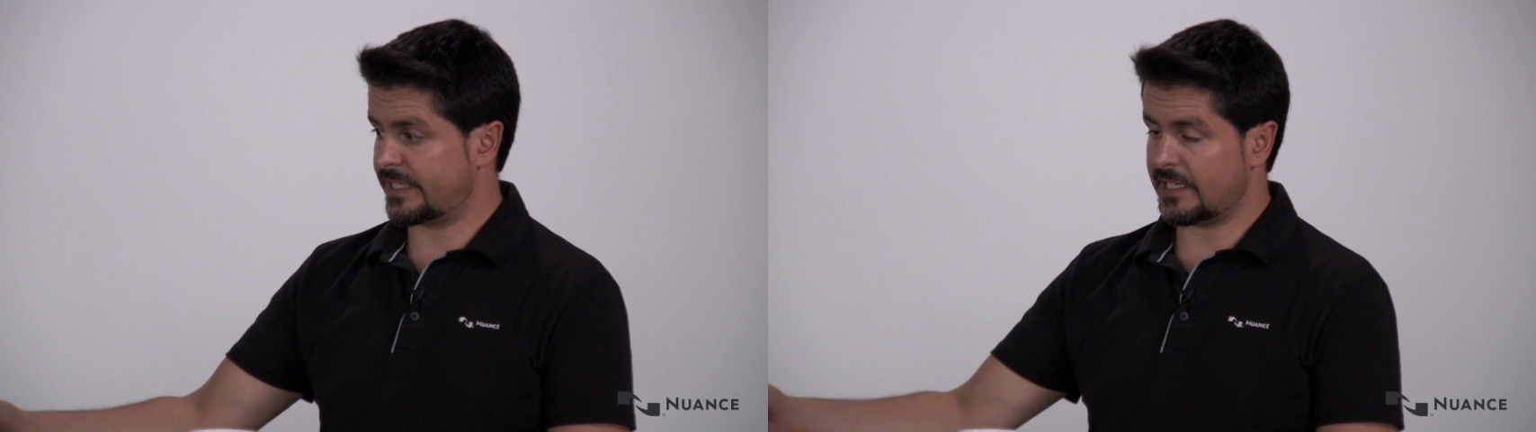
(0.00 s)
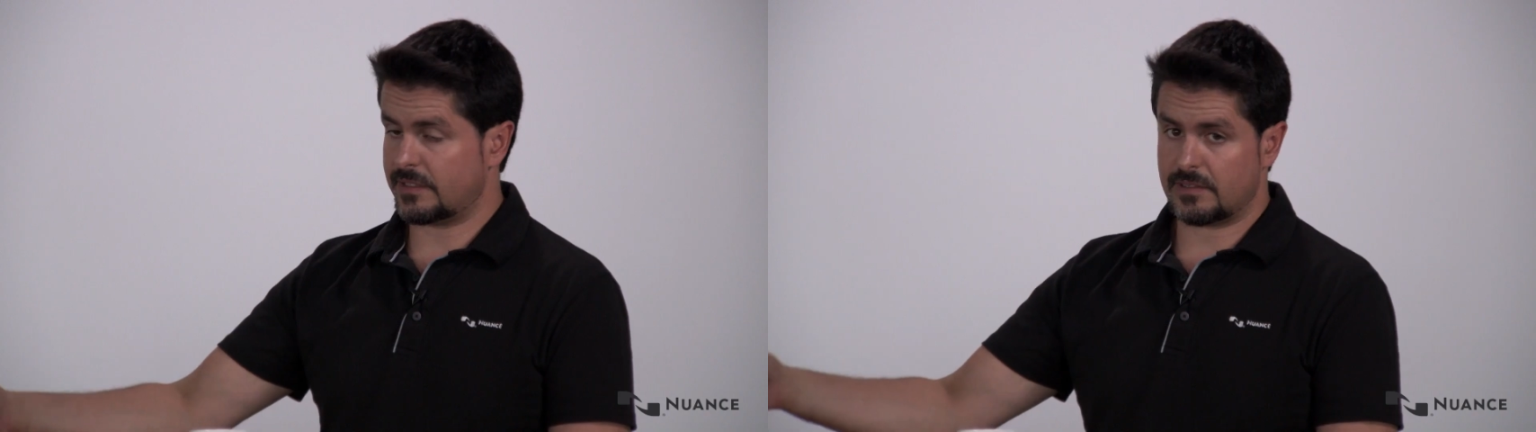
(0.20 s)

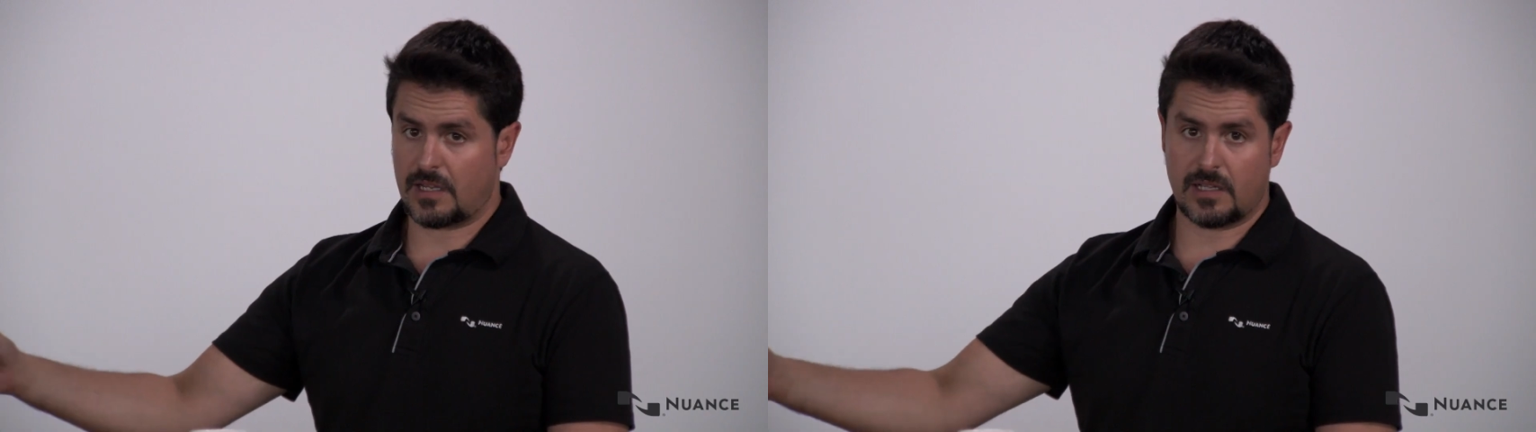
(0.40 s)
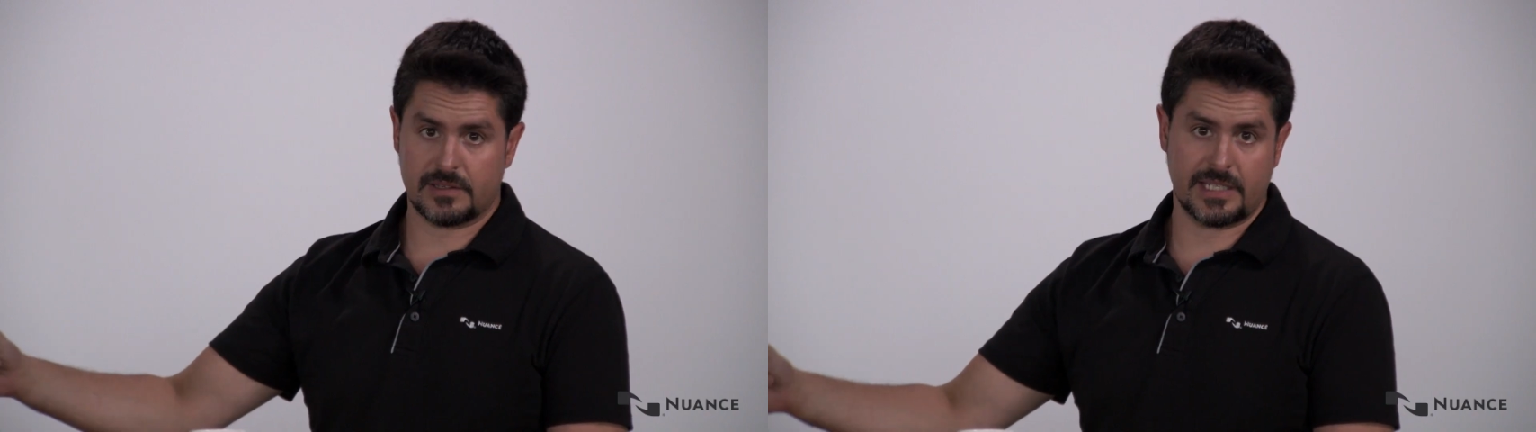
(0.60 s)
that,
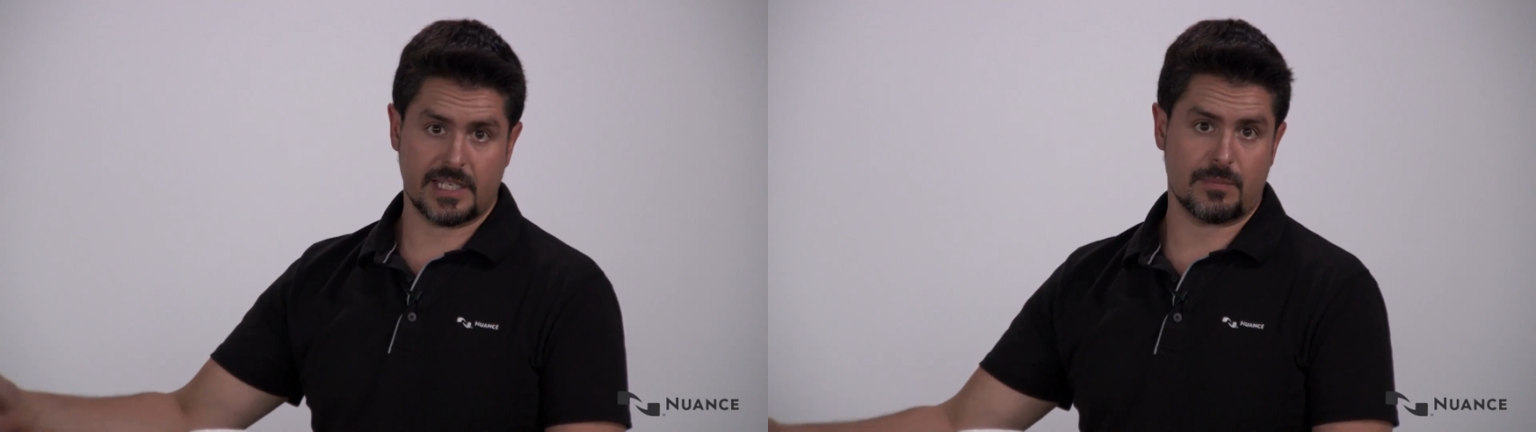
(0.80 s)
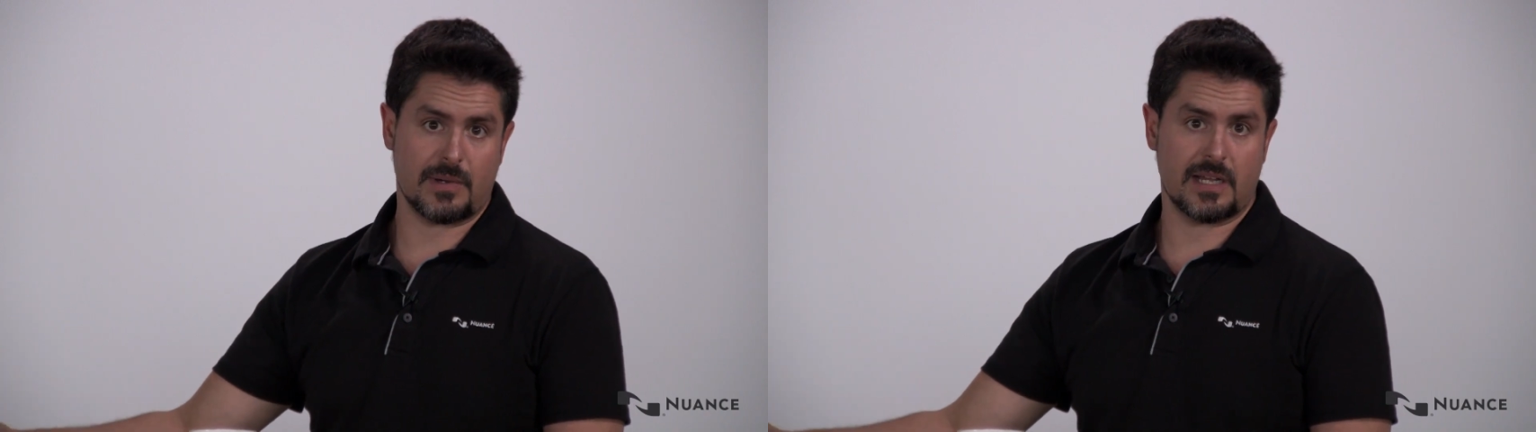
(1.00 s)
I'll
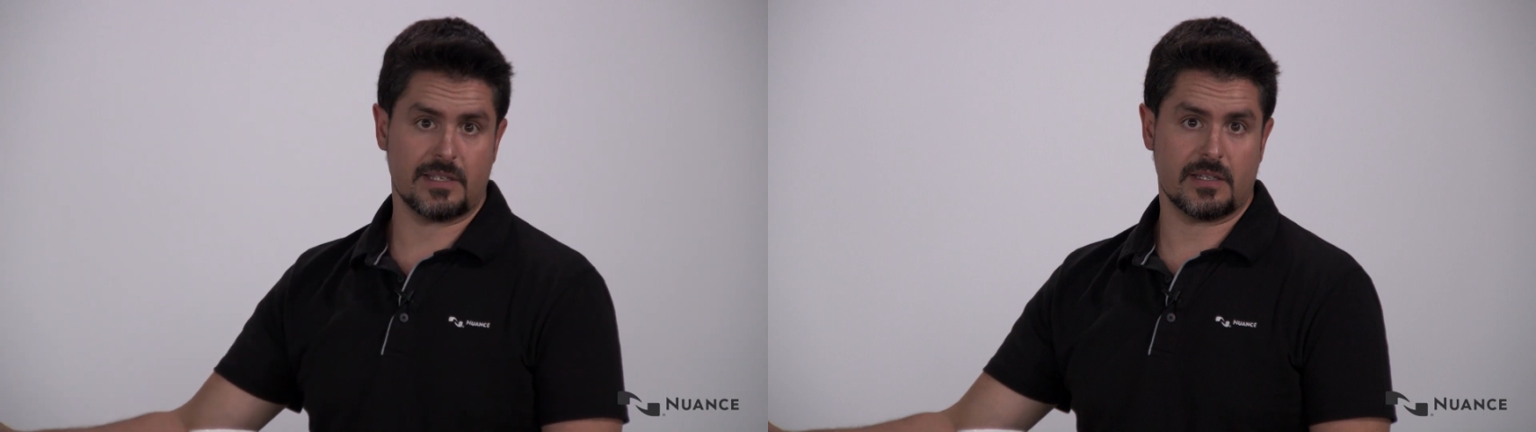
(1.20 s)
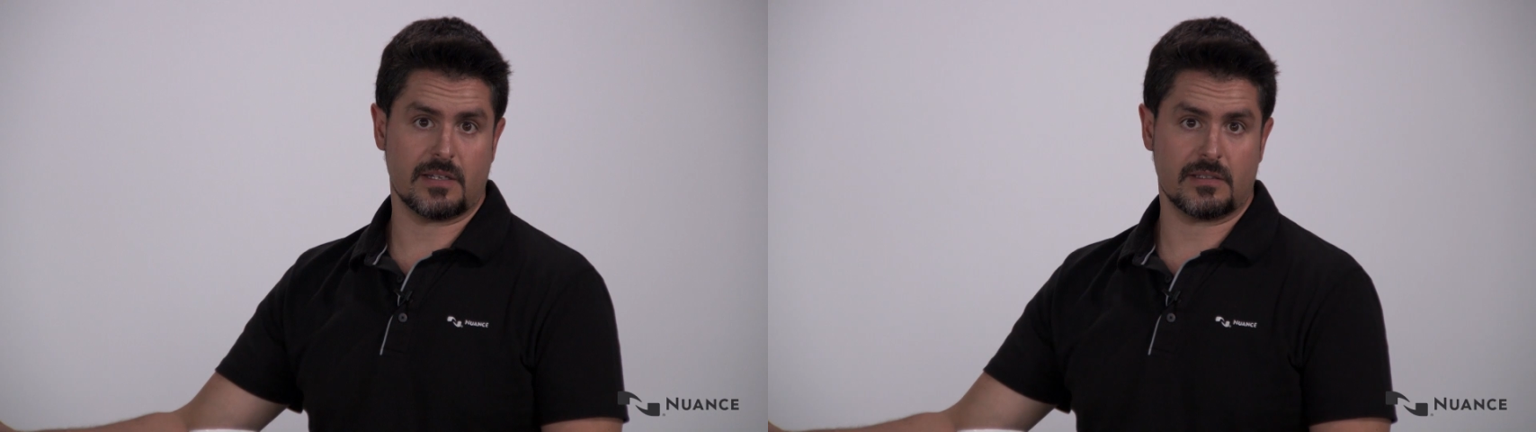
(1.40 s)
take
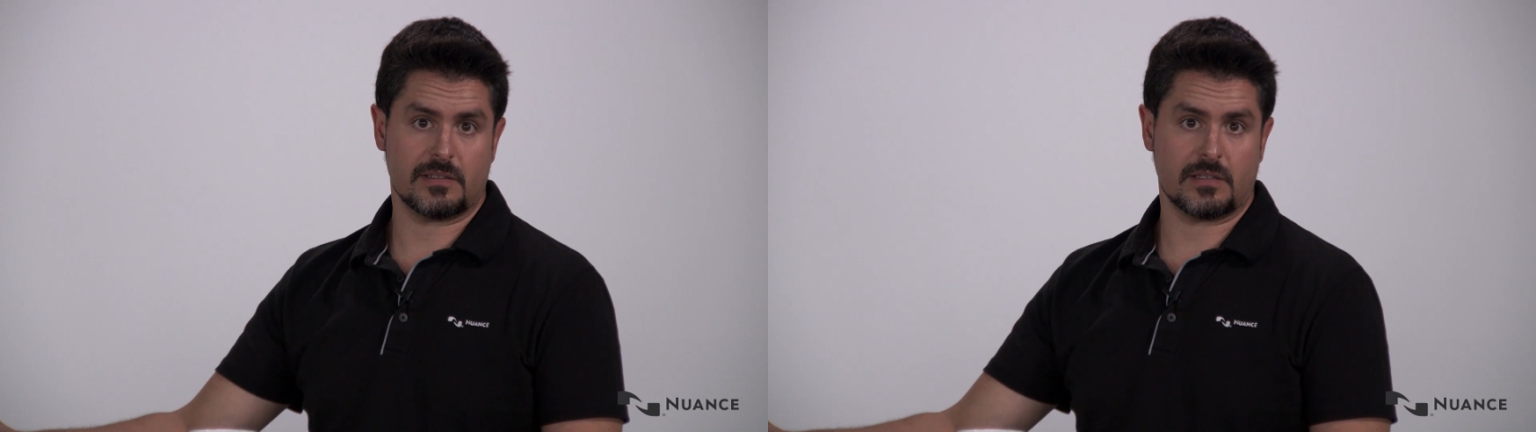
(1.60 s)
my